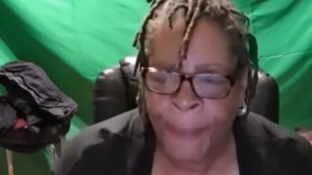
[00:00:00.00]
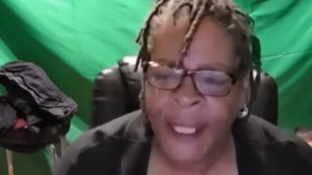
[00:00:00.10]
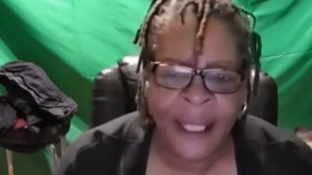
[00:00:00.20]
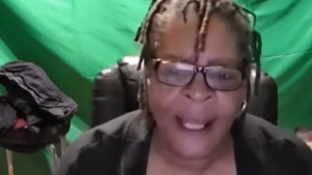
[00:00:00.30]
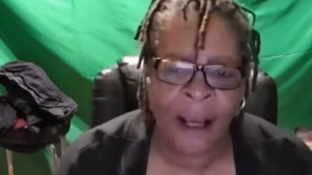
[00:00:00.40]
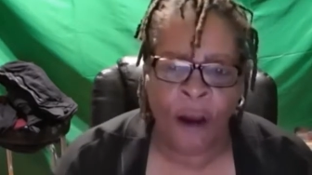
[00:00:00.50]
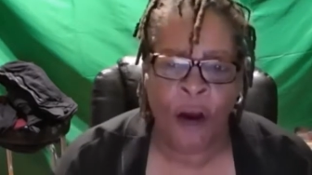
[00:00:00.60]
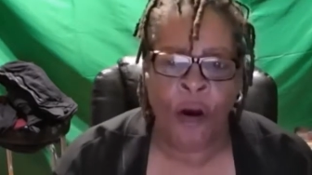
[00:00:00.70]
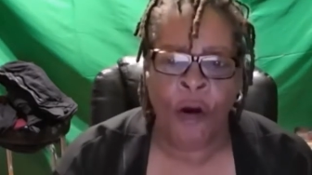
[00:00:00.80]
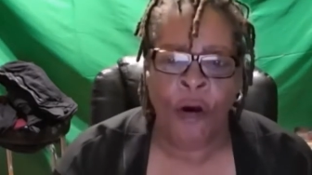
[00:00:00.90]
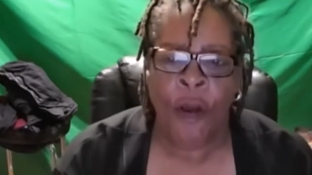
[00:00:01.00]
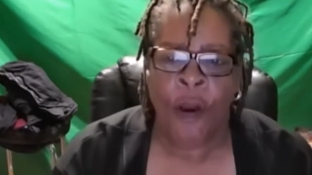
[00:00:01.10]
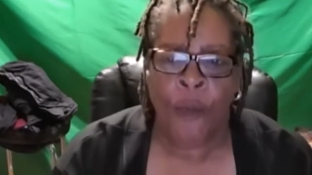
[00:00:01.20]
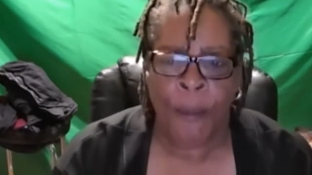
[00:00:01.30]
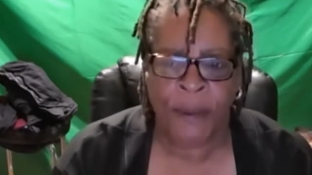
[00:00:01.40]
He did not call
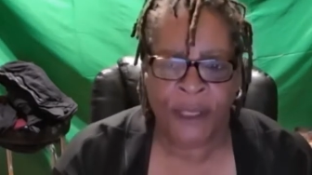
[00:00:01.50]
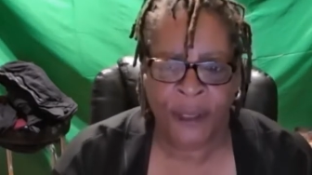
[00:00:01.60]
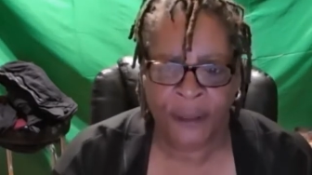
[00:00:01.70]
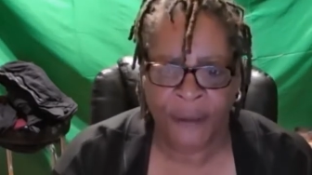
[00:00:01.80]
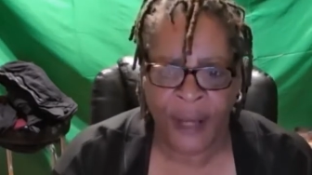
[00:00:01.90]
Representative